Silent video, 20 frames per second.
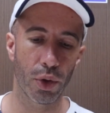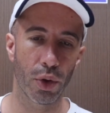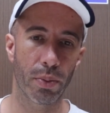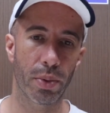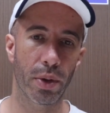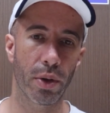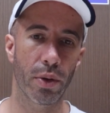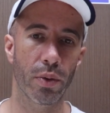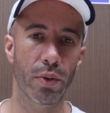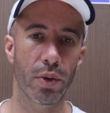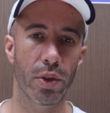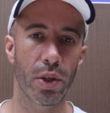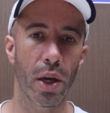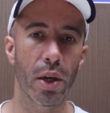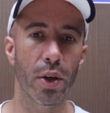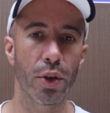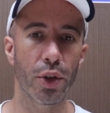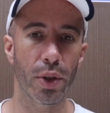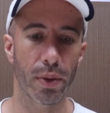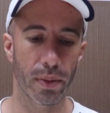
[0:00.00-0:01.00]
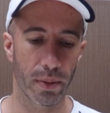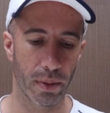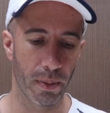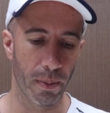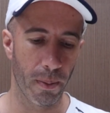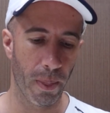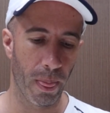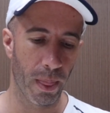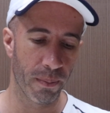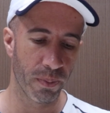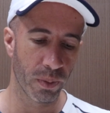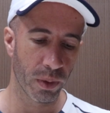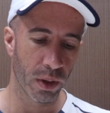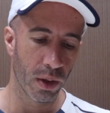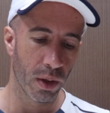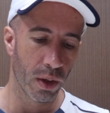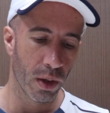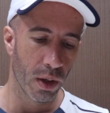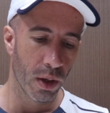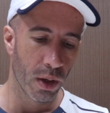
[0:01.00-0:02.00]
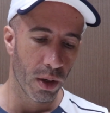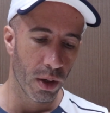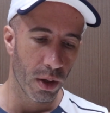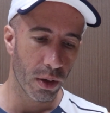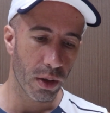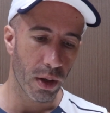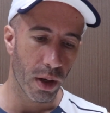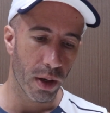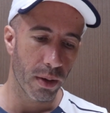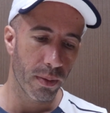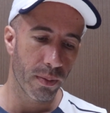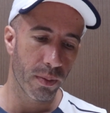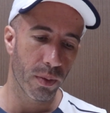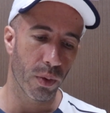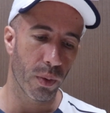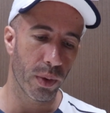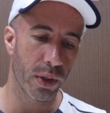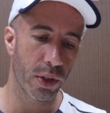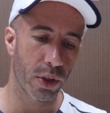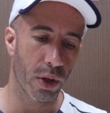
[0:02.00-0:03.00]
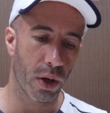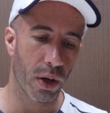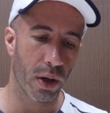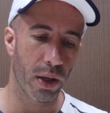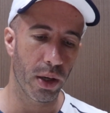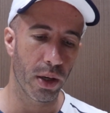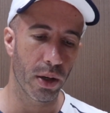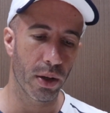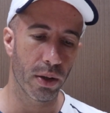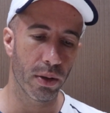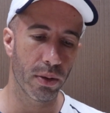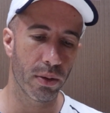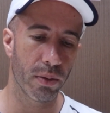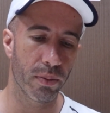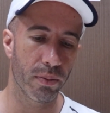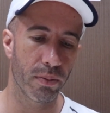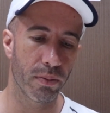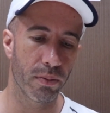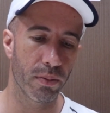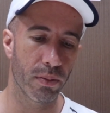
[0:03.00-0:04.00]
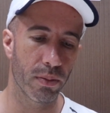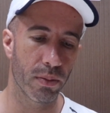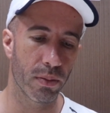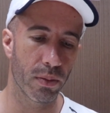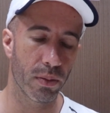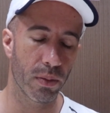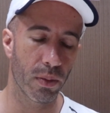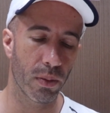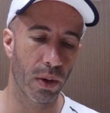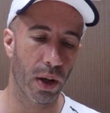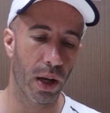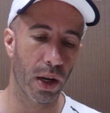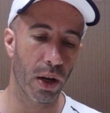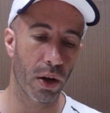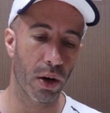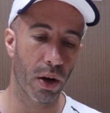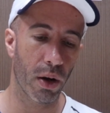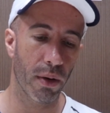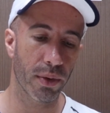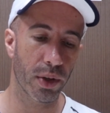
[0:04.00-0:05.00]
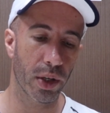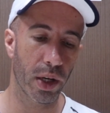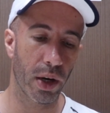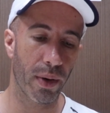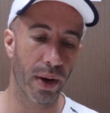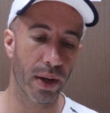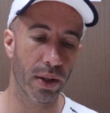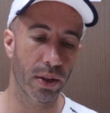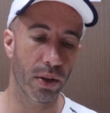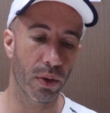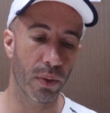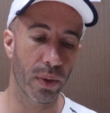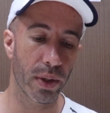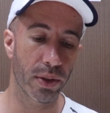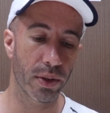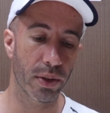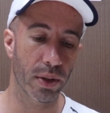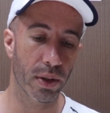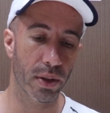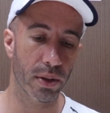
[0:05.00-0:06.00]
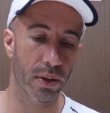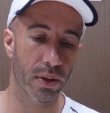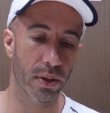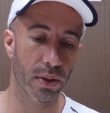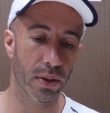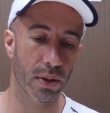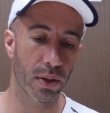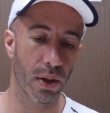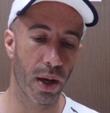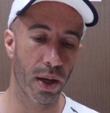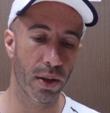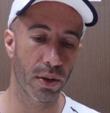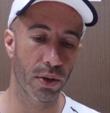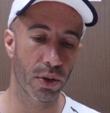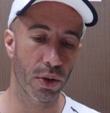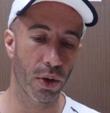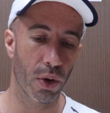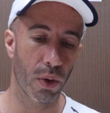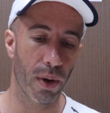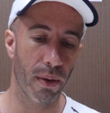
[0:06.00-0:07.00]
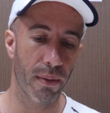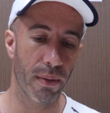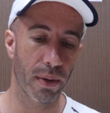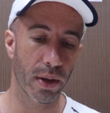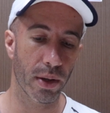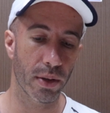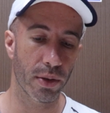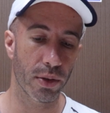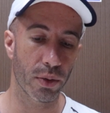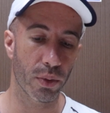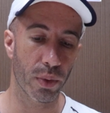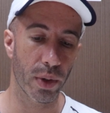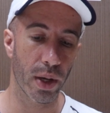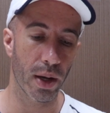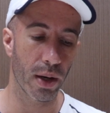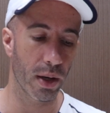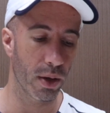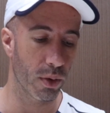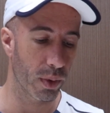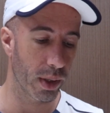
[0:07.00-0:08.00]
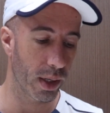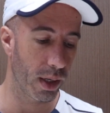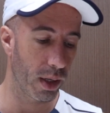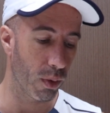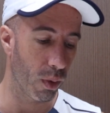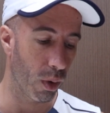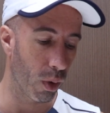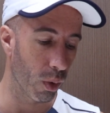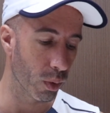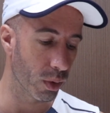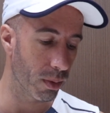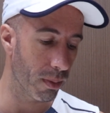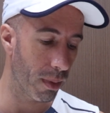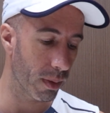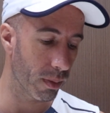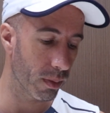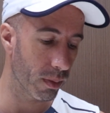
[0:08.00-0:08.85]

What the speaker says: pronunciation. Okay, we saw here a lot of characteristics, and so I think it's really old